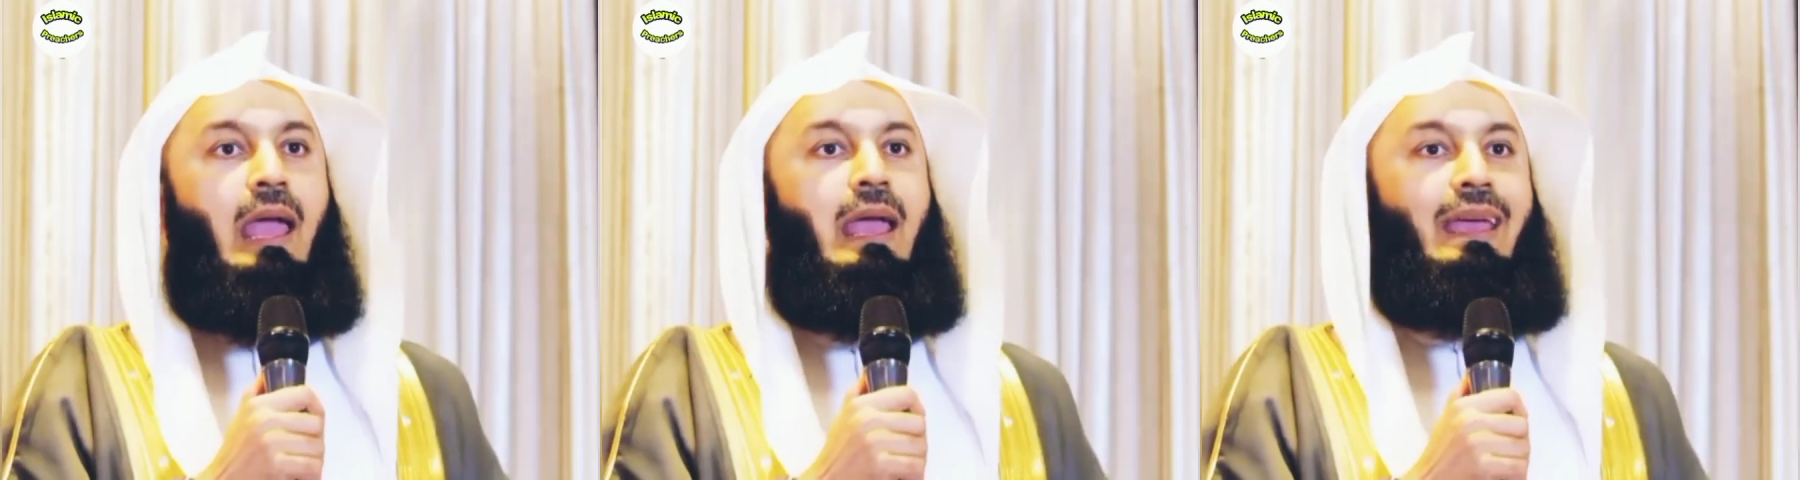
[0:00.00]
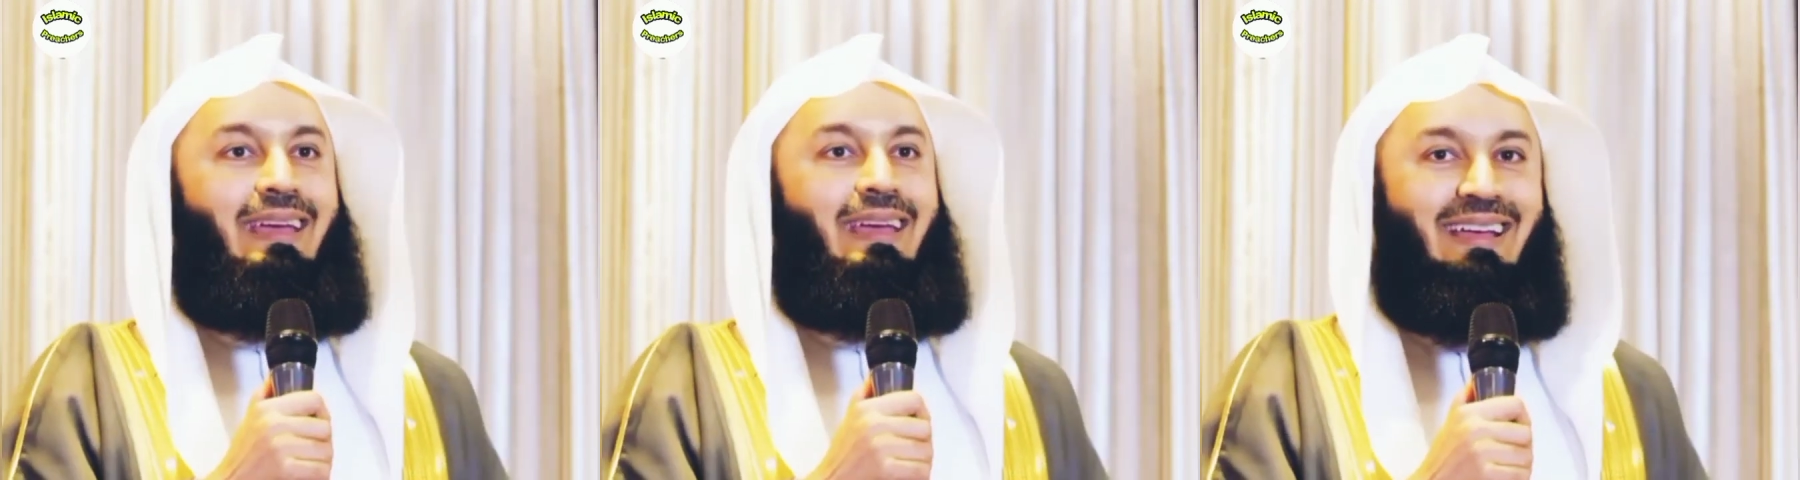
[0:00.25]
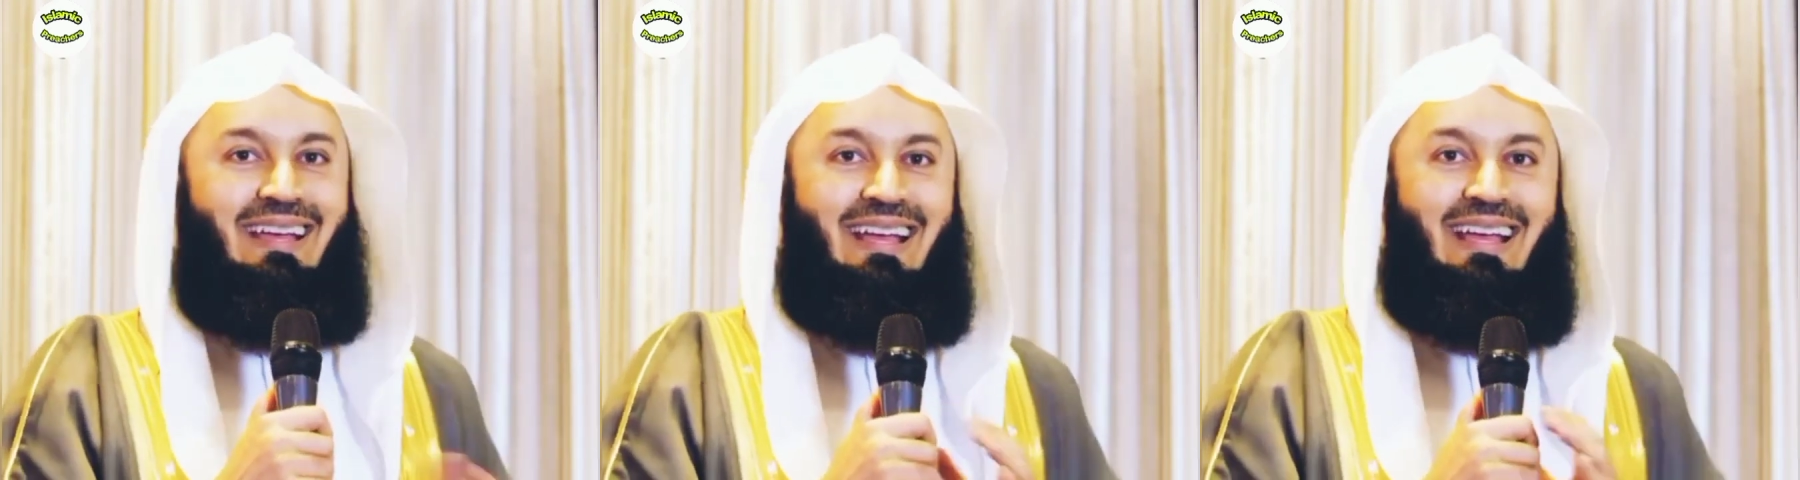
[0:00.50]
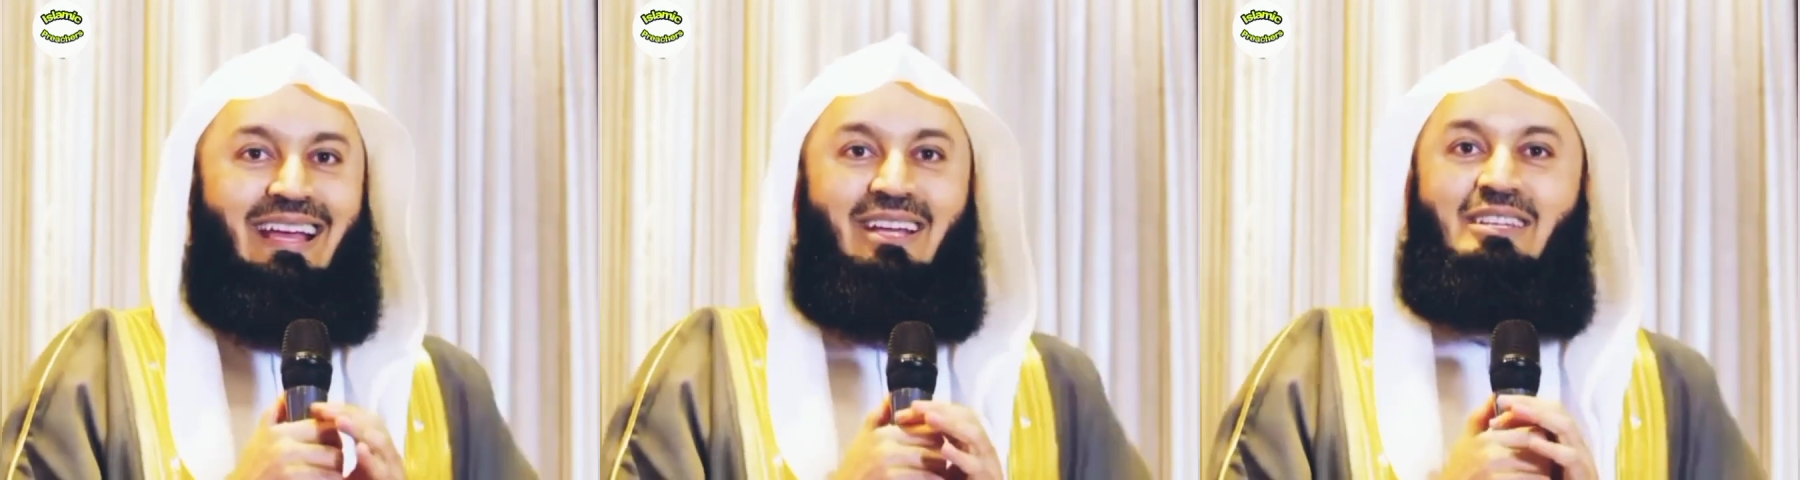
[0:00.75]
Hey,
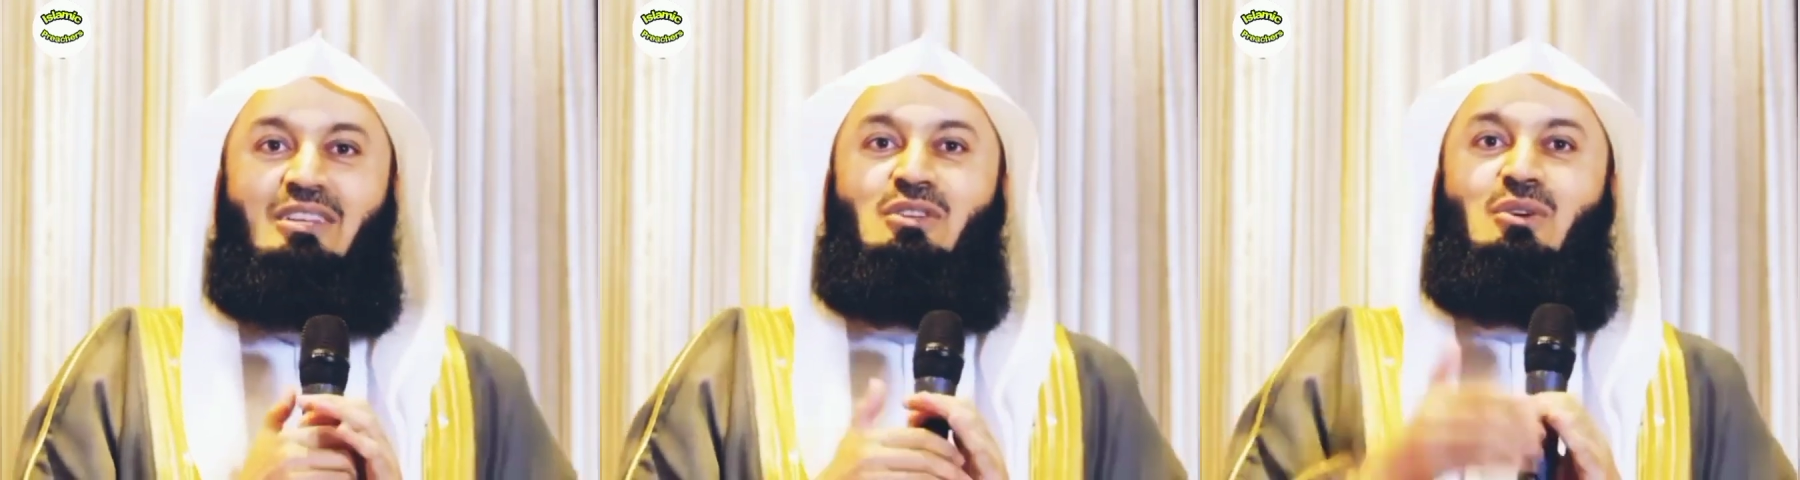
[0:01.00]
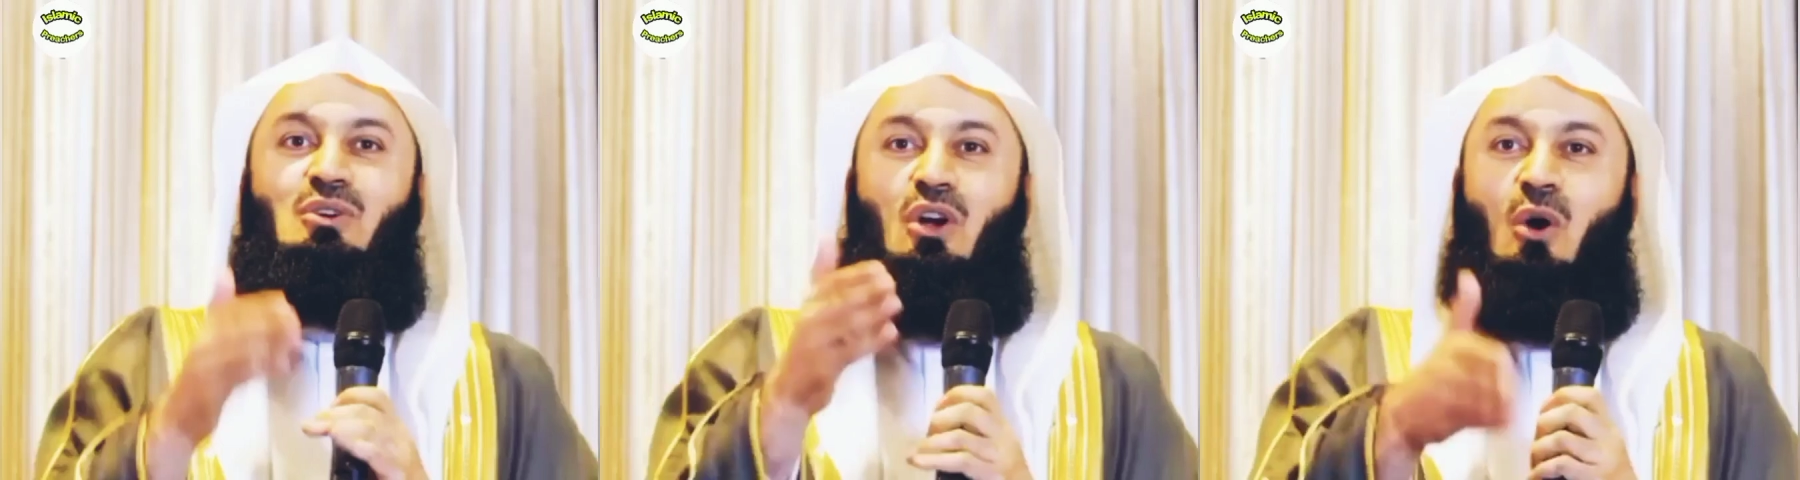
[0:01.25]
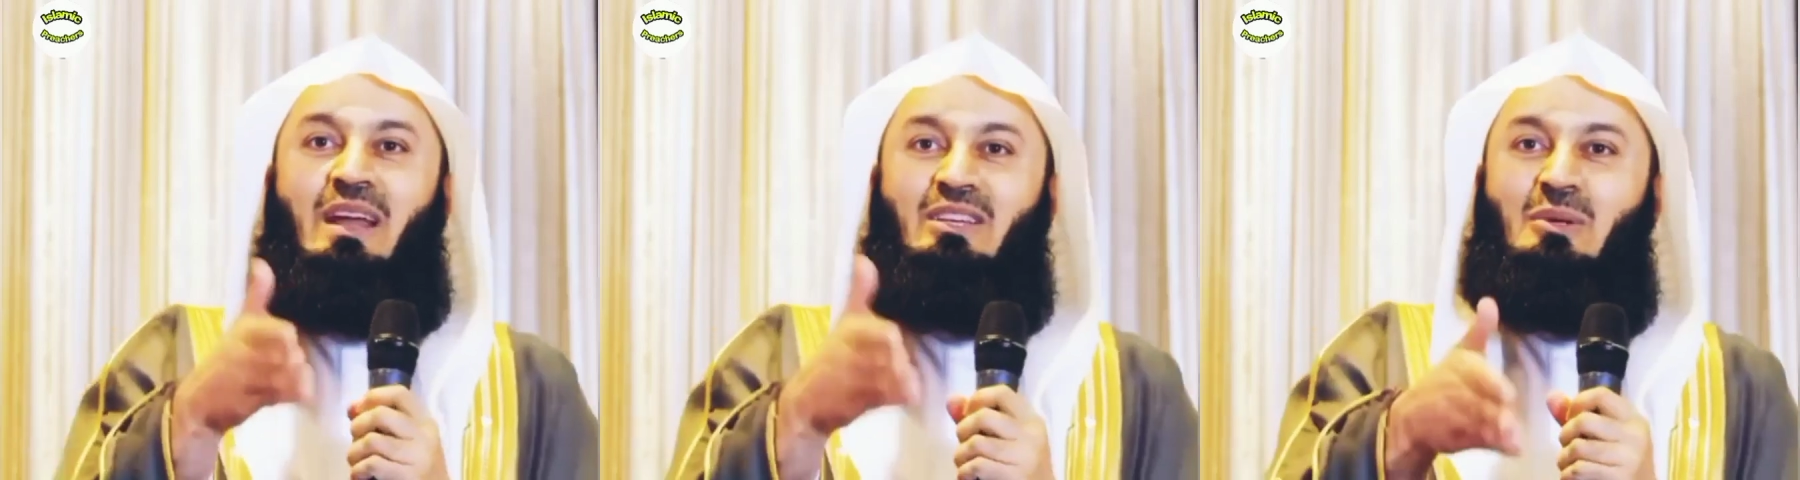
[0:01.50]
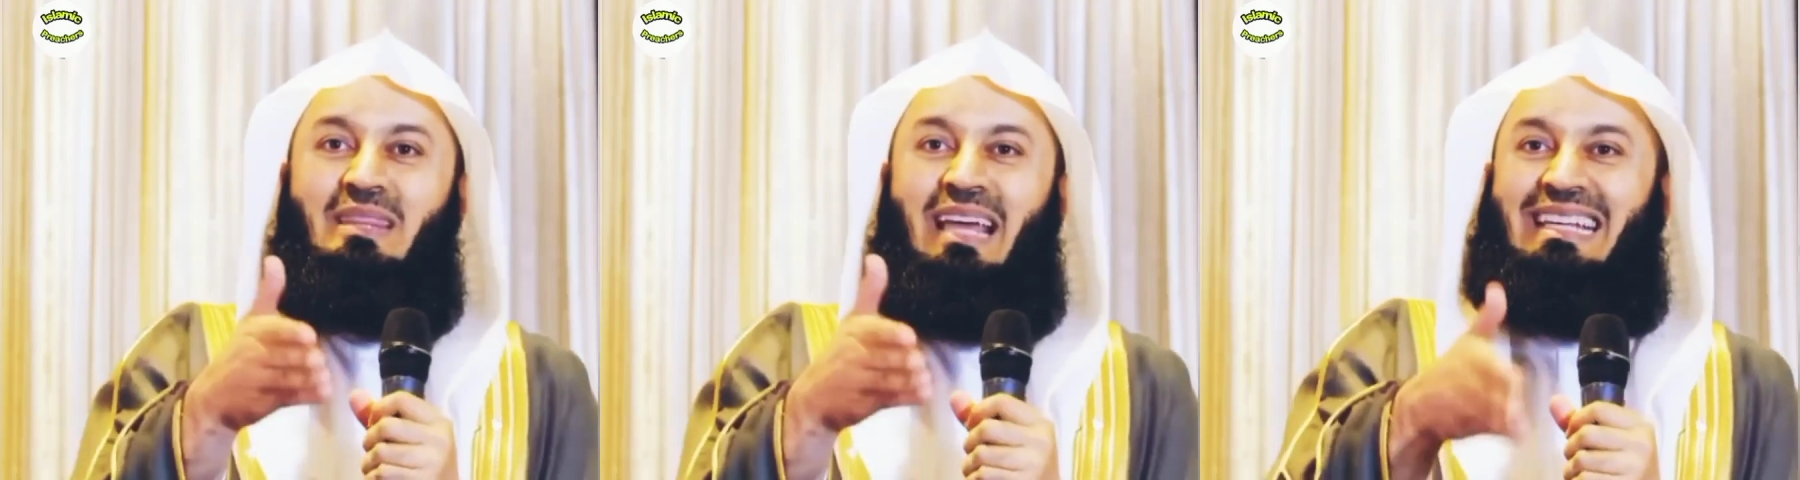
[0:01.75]
did you go
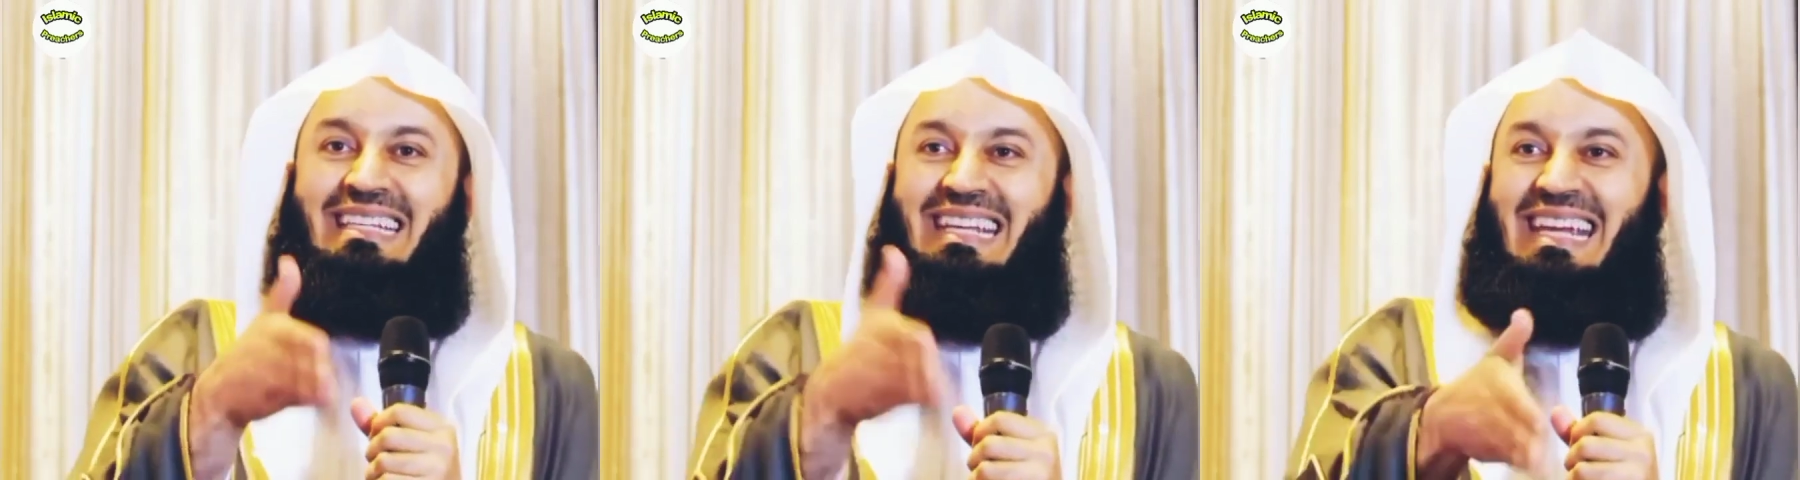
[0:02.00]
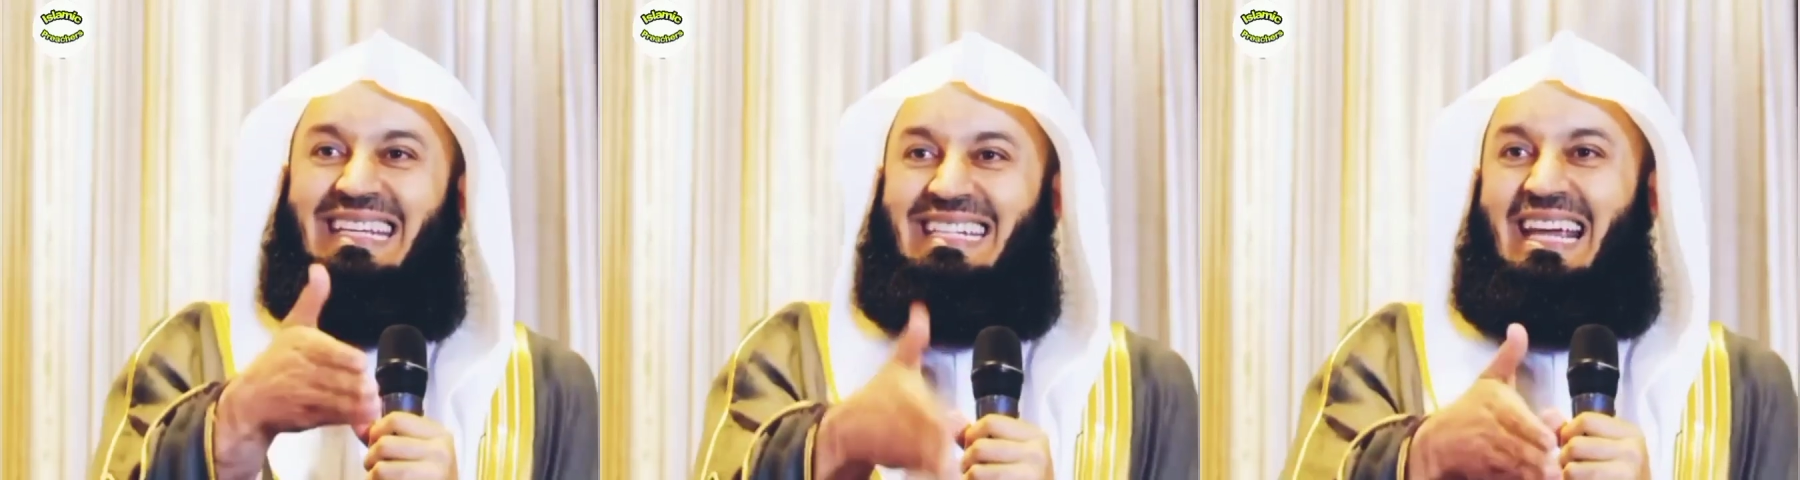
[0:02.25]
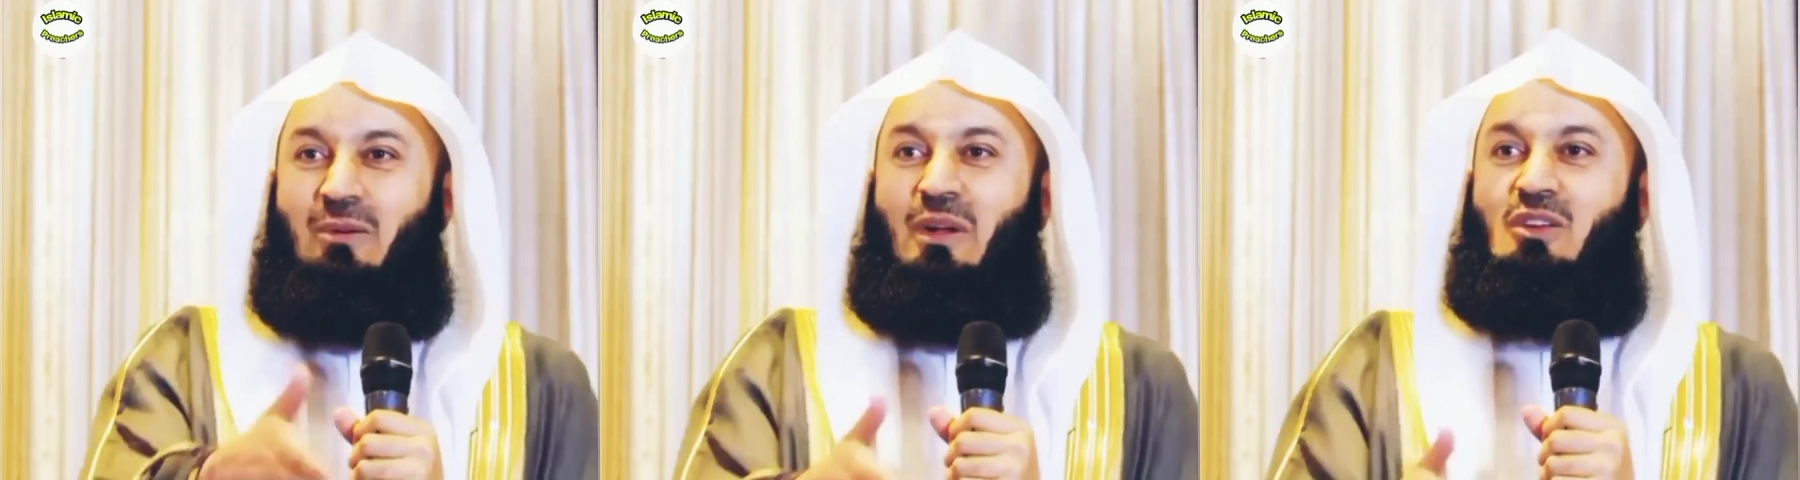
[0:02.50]
into that detail?